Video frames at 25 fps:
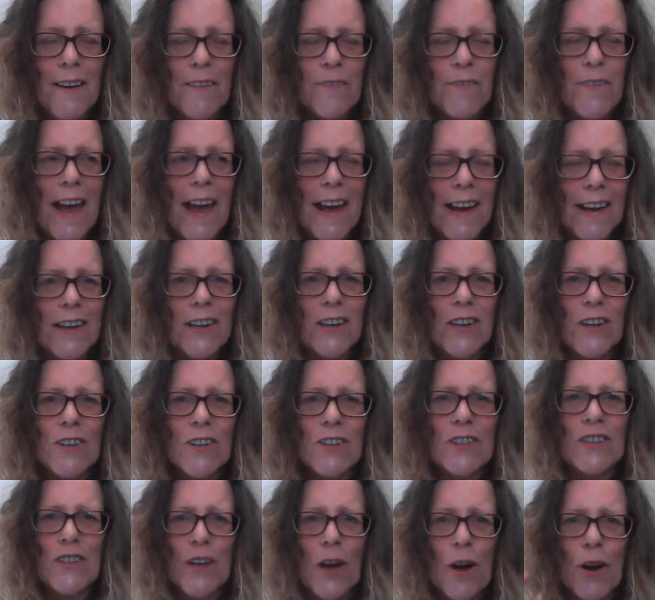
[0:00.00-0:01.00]
Thank you
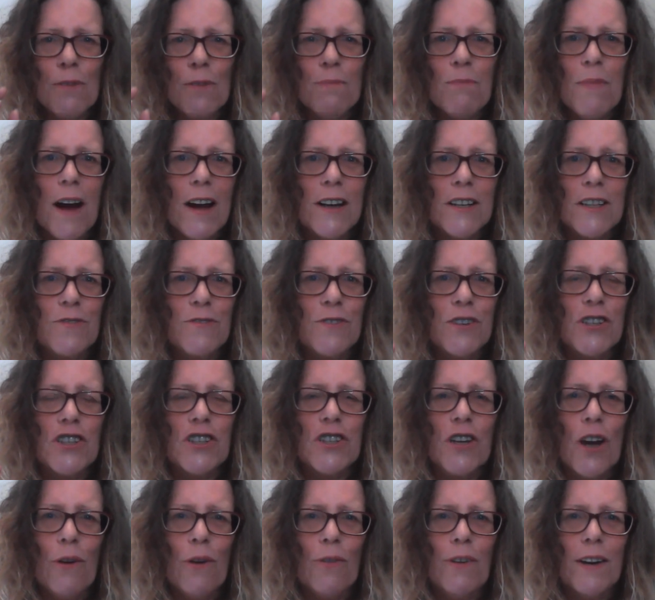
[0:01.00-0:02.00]
so much for
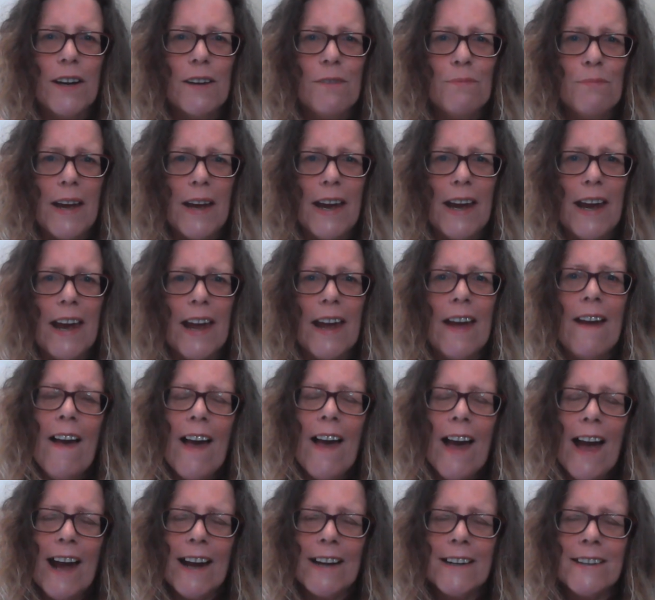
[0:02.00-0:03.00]
showing me
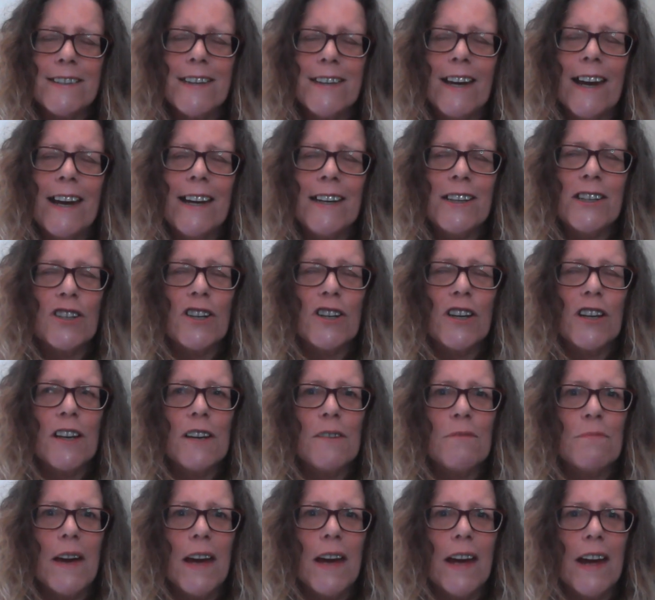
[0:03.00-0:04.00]
and
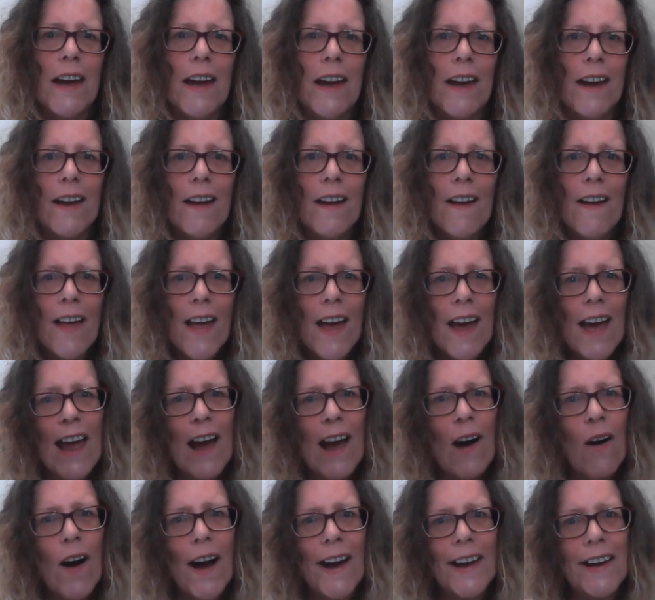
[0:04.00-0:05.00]
teaching me
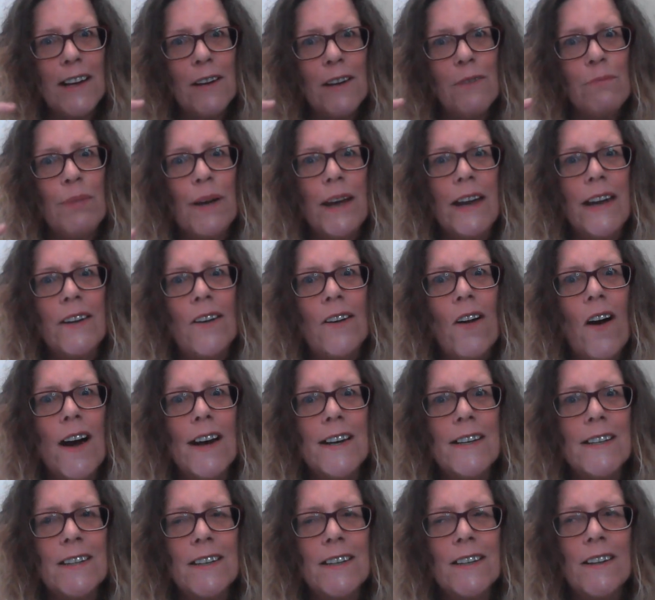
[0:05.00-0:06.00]
how I can be
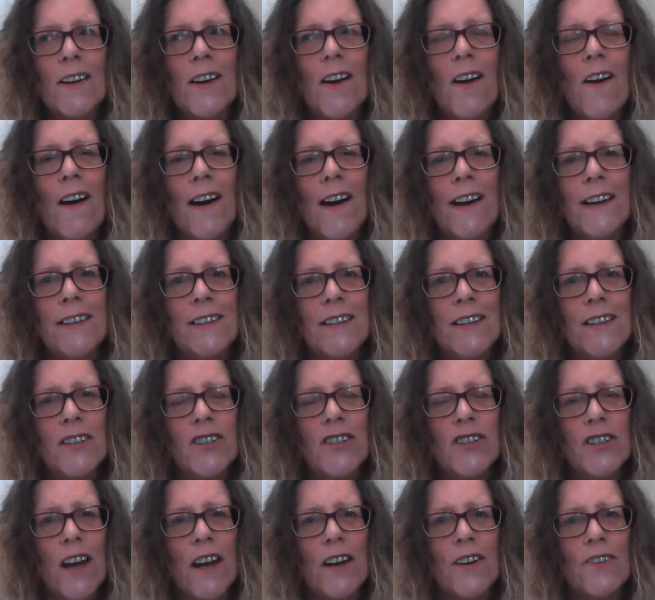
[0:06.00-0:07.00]
nice and kind and
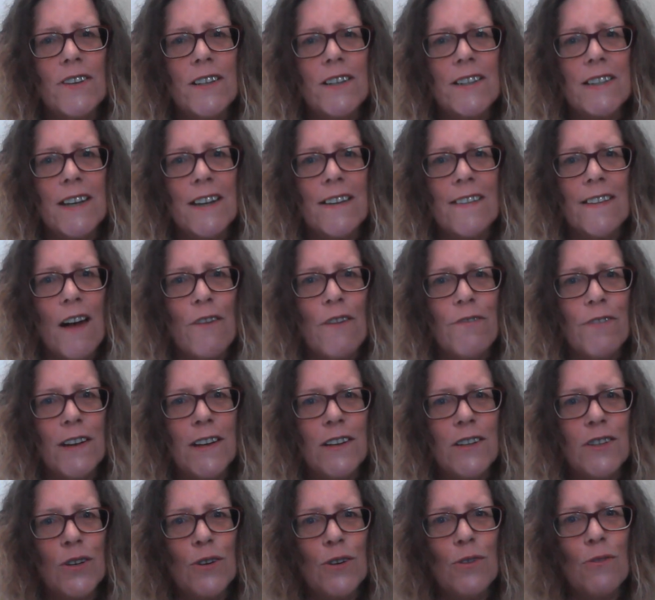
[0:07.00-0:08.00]
generous and
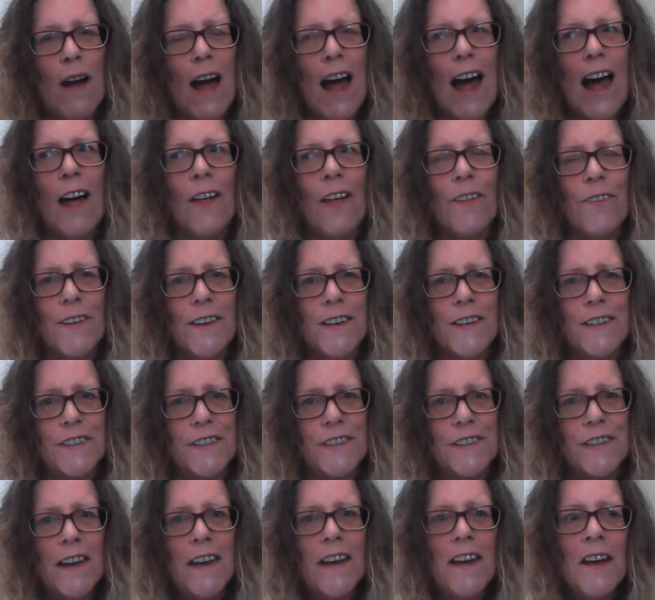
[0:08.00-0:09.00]
loving to
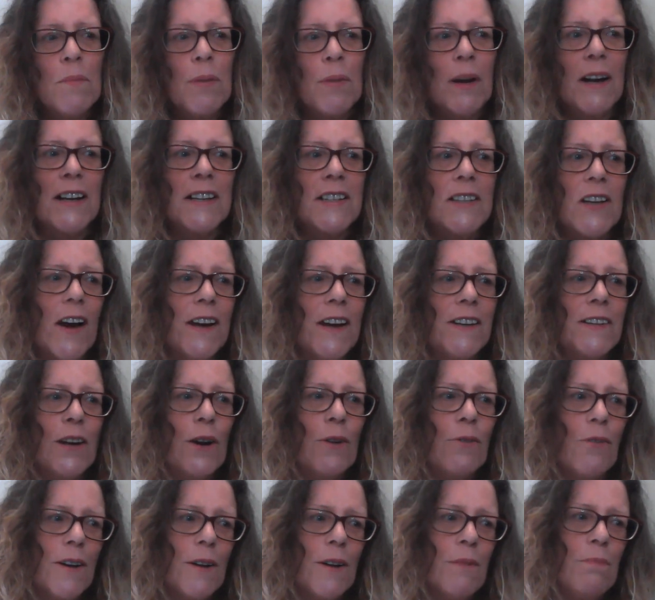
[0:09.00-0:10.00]
others, because I
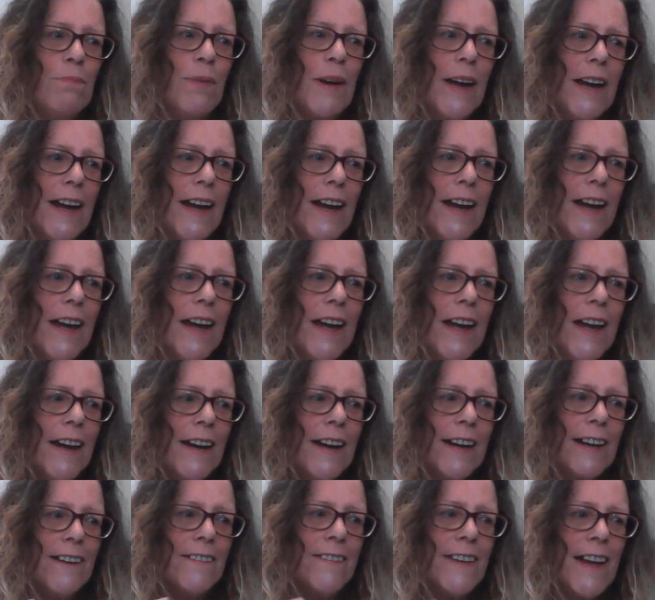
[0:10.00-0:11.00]
don't want to be
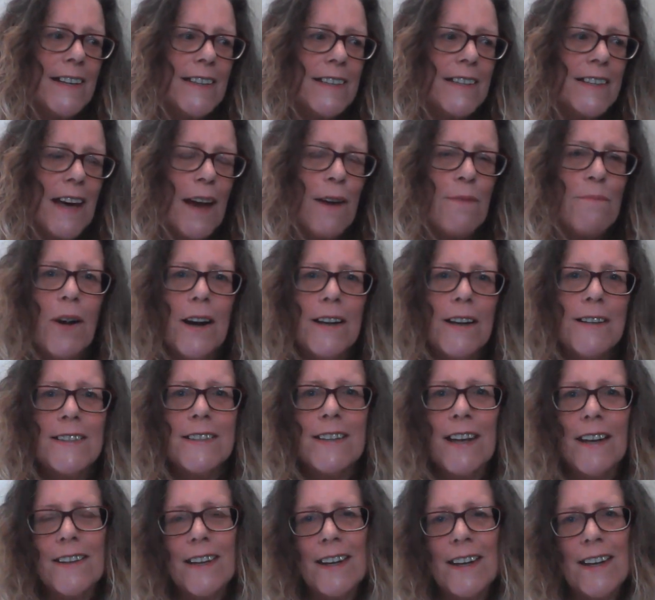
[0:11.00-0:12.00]
in that same
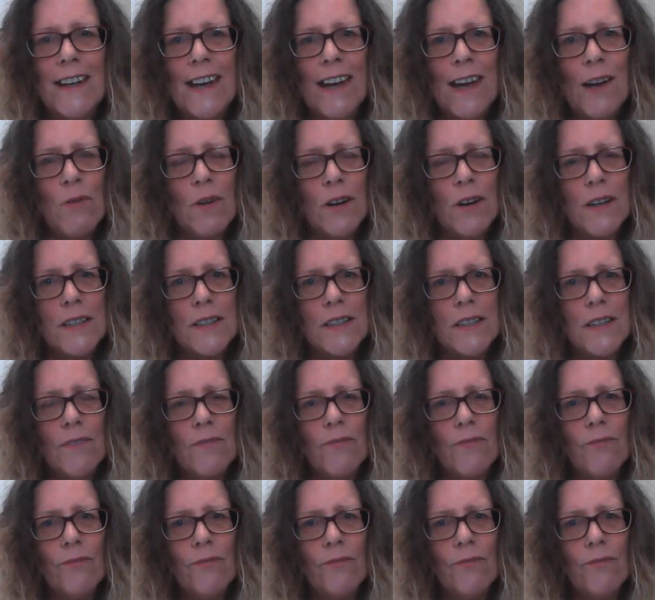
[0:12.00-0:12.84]
mindset that he was.